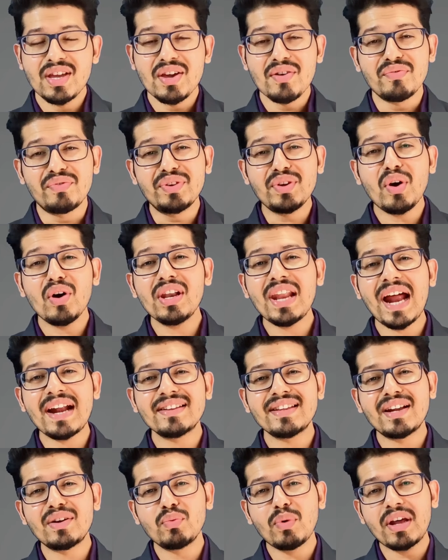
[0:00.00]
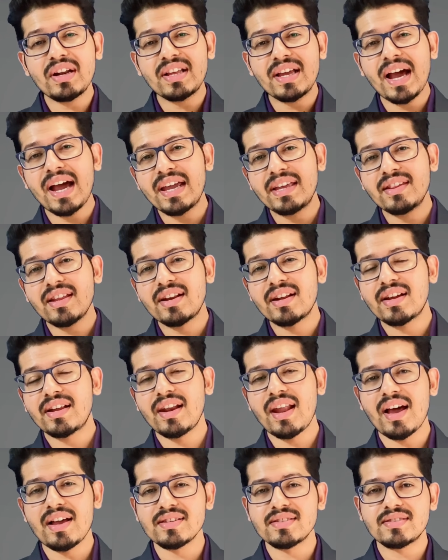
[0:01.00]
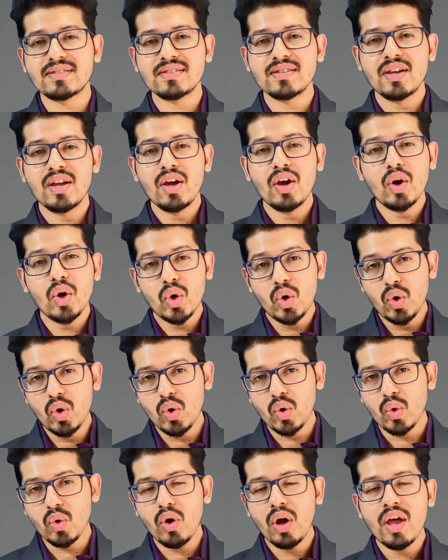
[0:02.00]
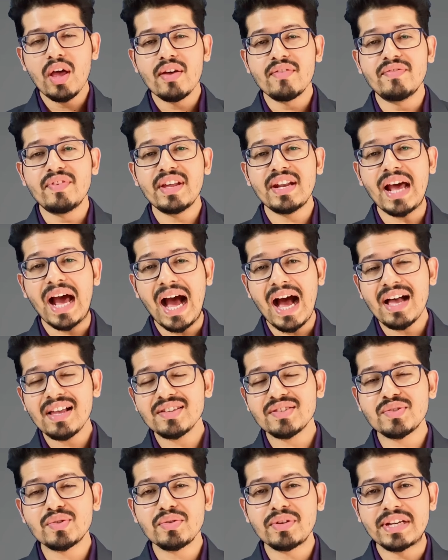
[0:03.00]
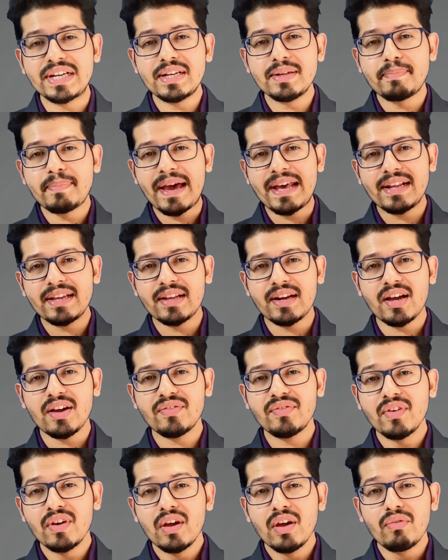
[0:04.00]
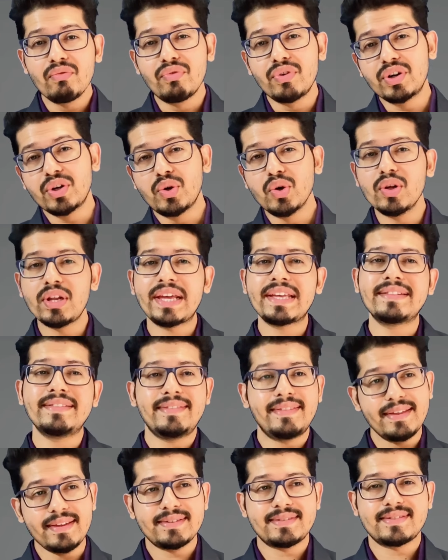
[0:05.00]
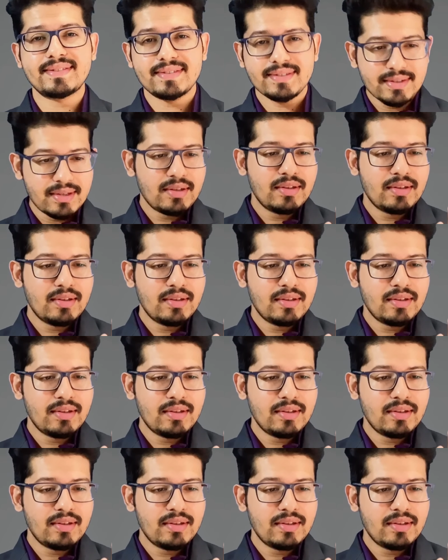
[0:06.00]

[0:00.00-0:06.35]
We all had that one guy in our class who, when asked to read a paragraph, would go like this.